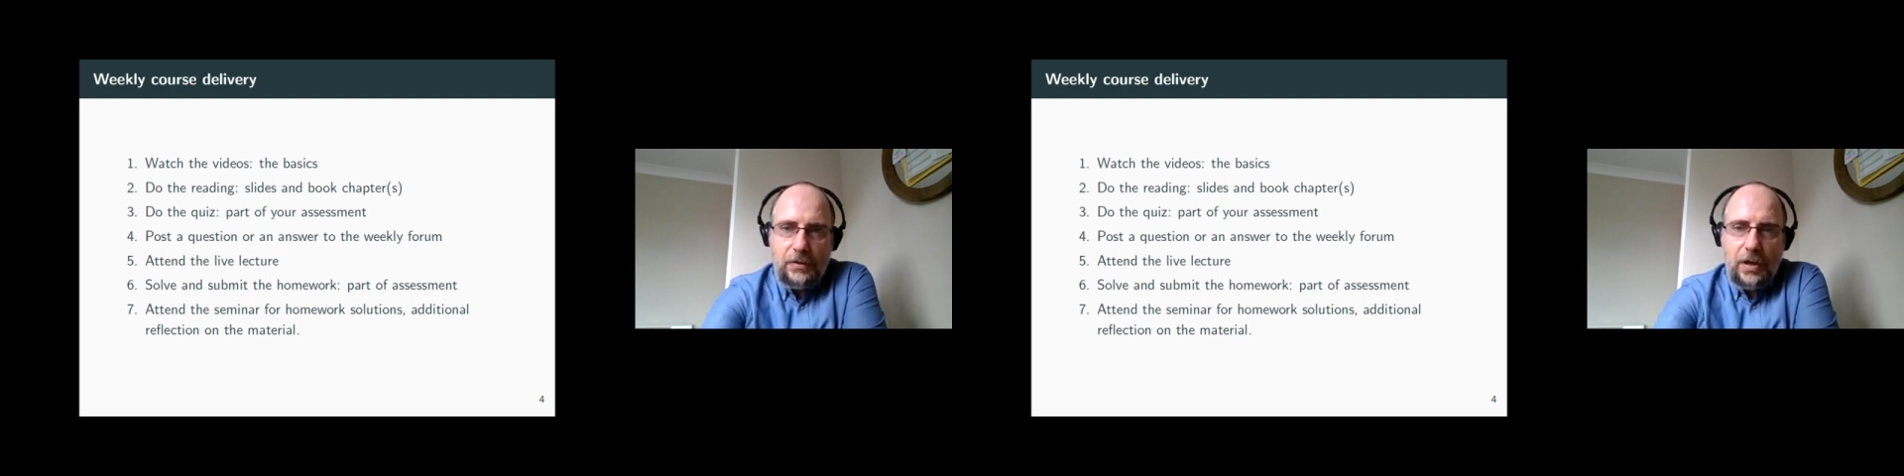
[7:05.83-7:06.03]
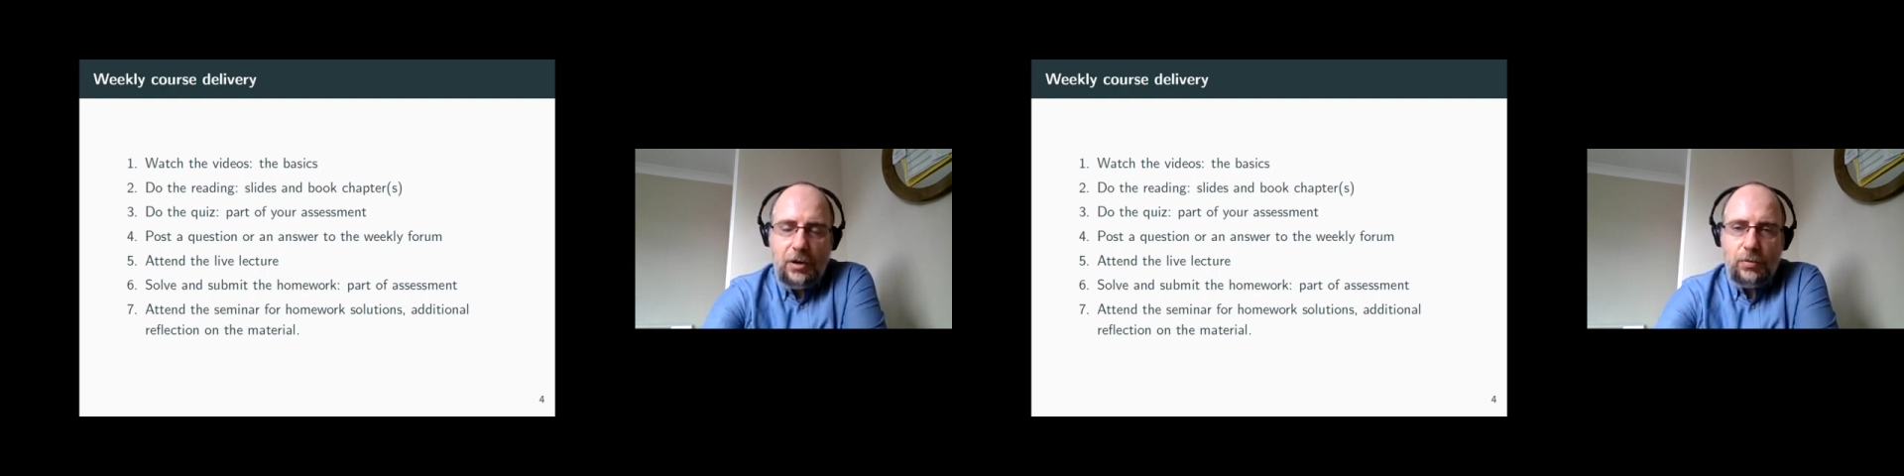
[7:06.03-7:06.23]

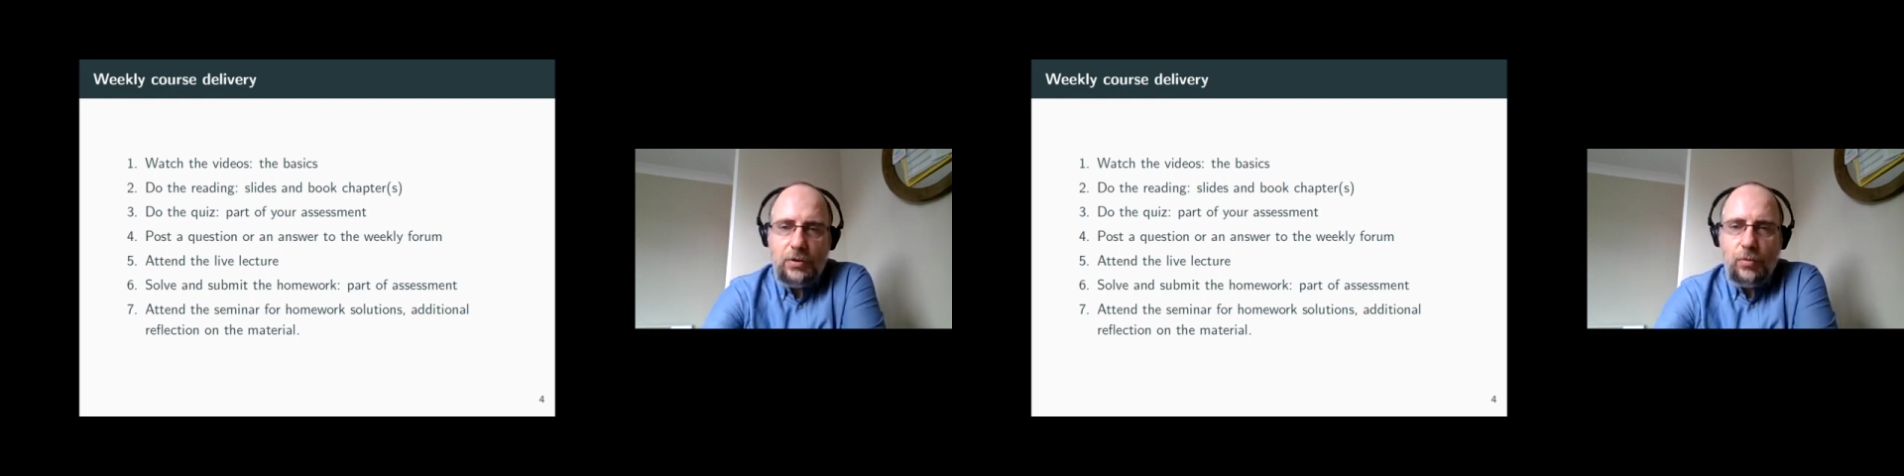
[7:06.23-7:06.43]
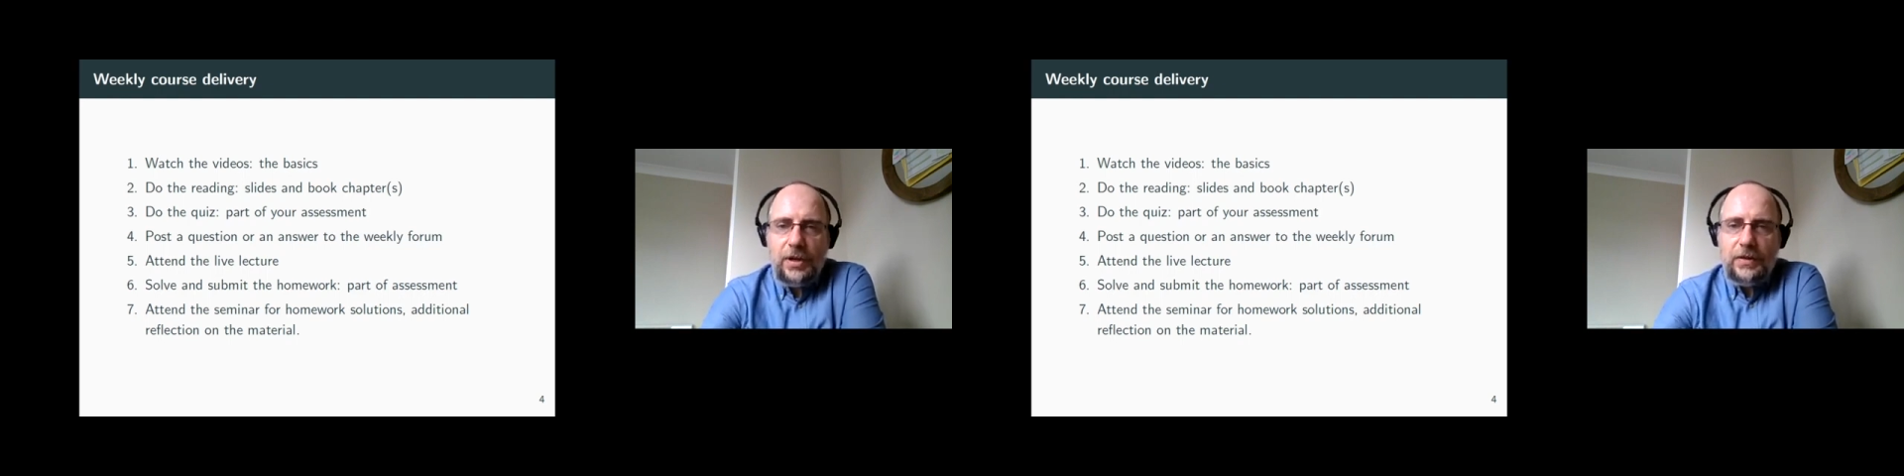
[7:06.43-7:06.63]
Together
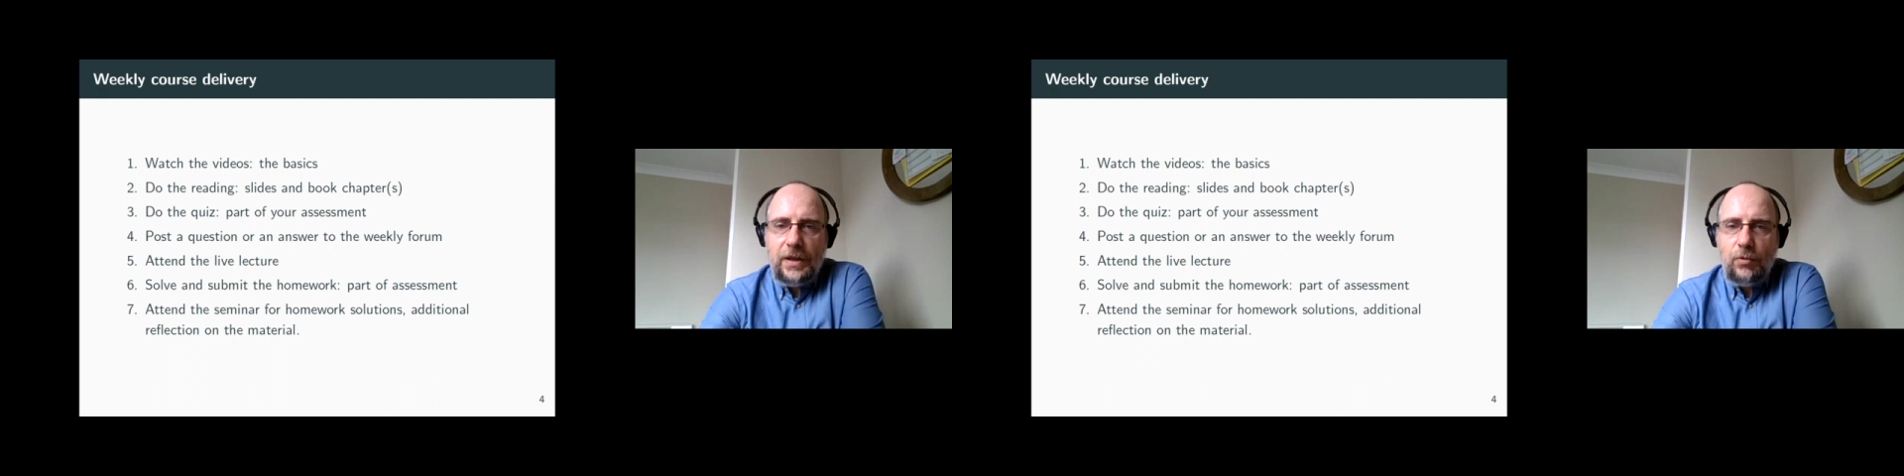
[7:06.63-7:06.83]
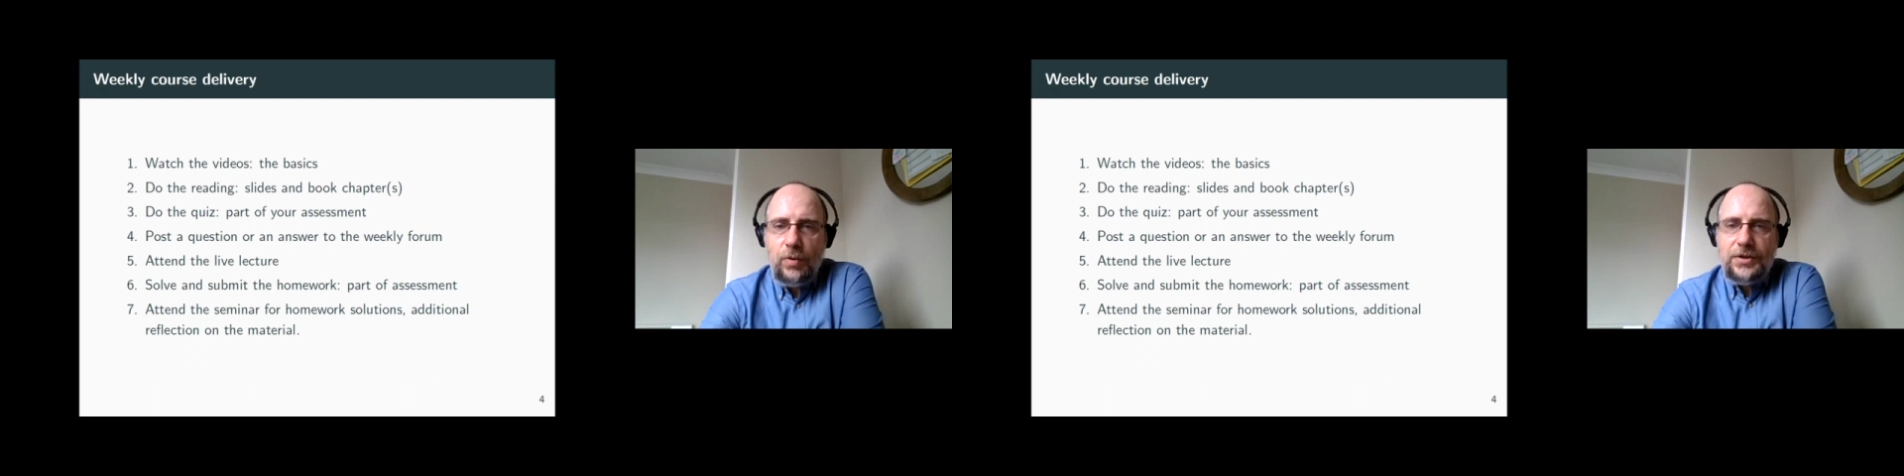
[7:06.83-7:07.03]
with the
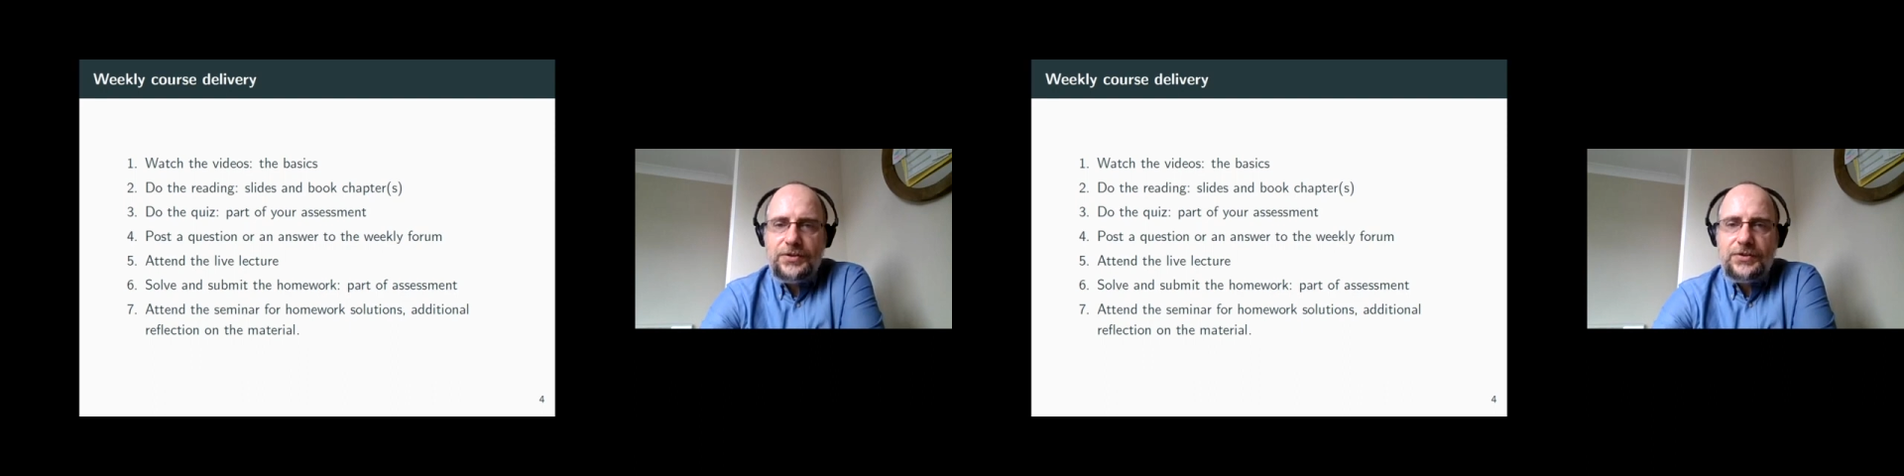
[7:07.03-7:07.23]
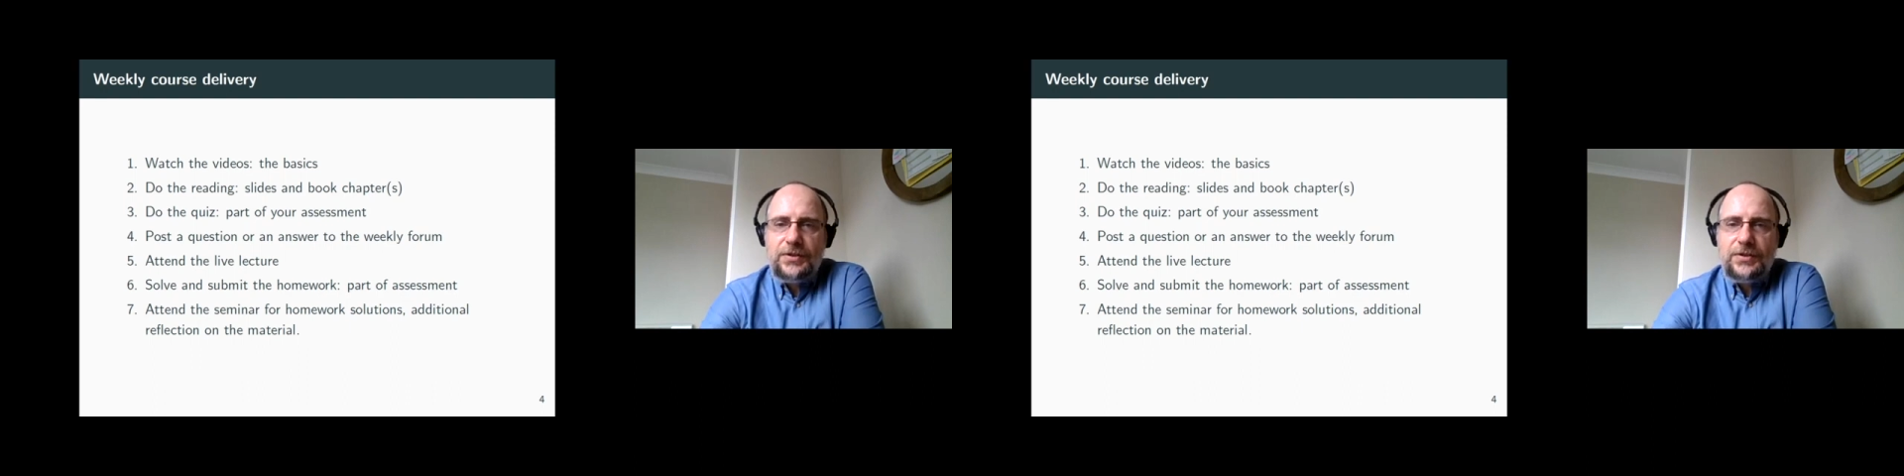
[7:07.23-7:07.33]
weekly quiz,